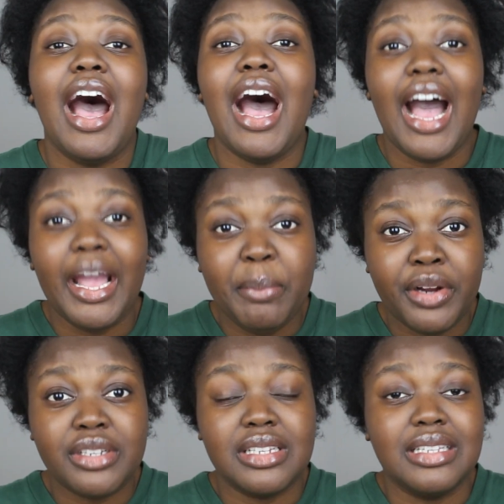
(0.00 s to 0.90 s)
I
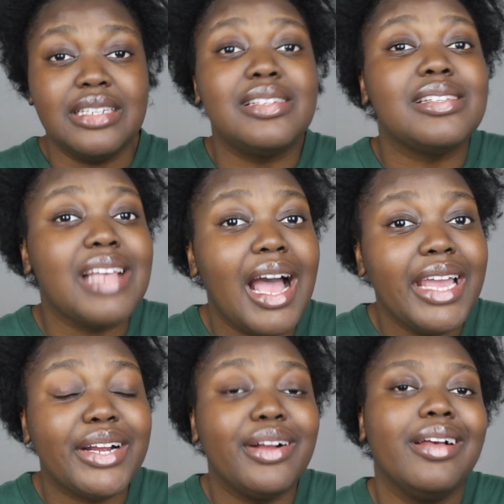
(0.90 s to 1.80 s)
personally
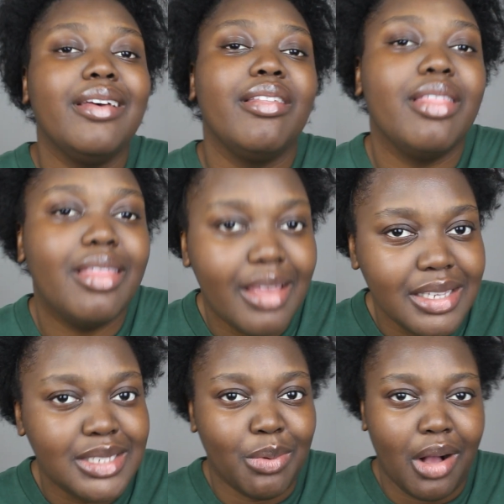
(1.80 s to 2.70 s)
desire
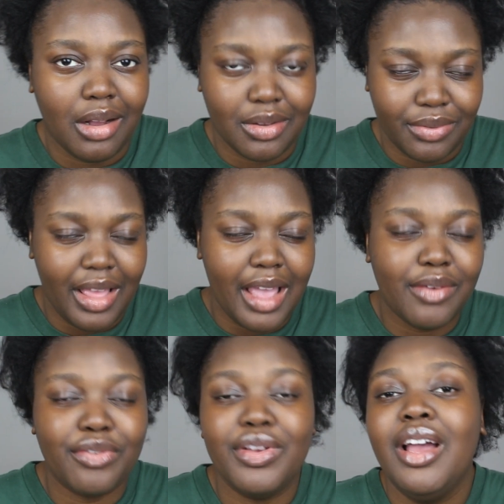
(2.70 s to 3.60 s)
this walk of
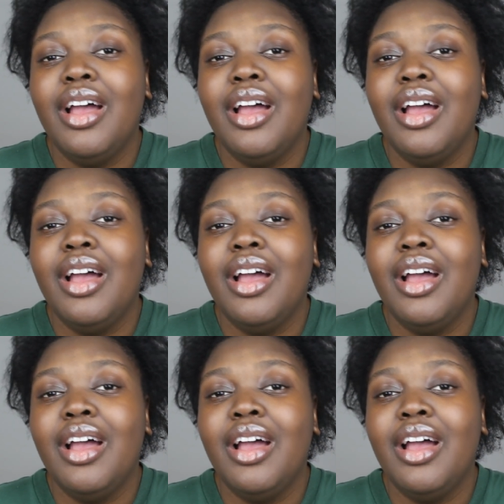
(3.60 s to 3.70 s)
life.